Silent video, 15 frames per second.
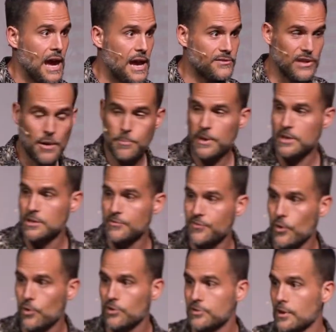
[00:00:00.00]
as I begin to
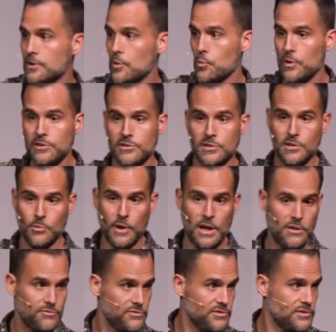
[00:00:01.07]
focus on the winds and the
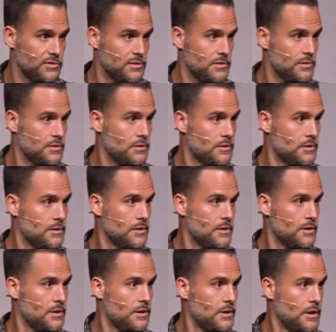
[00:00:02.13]
waves.
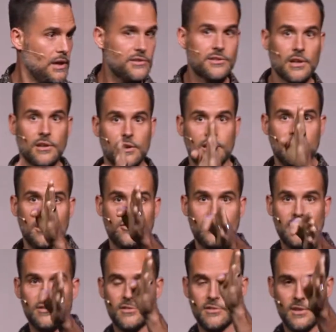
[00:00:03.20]
Instead of looking to
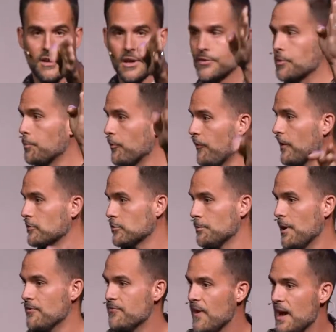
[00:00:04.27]
Jesus, the author and perfecter of
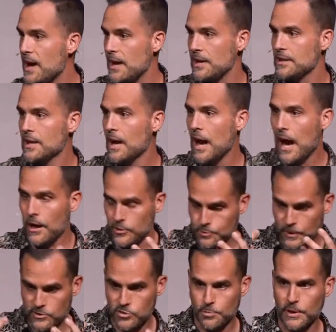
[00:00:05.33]
my faith, I
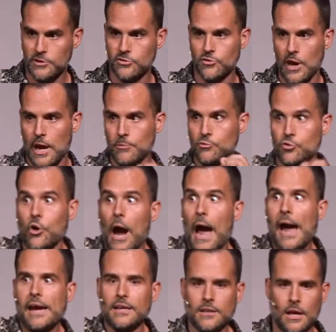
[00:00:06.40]
spend too much time
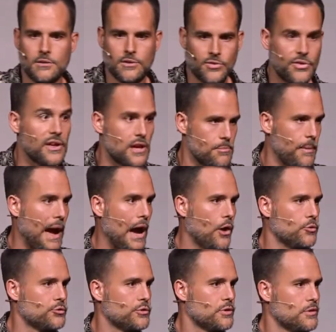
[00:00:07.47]
trying not to think
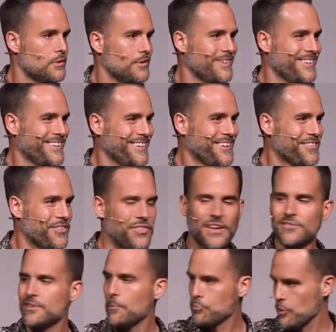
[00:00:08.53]
about the
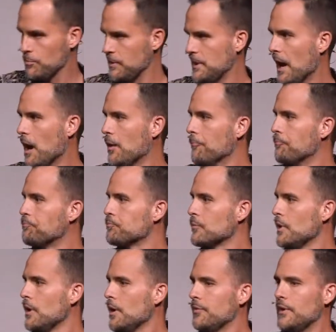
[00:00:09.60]
things that bring me down.
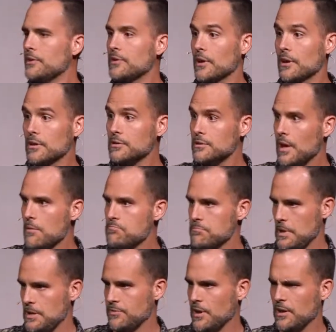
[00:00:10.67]
Things that condemn
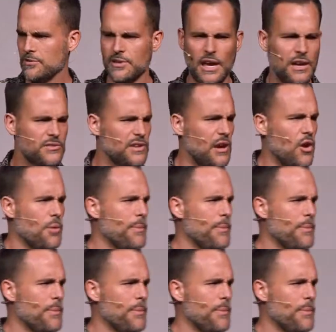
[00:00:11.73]
me, things that say, oh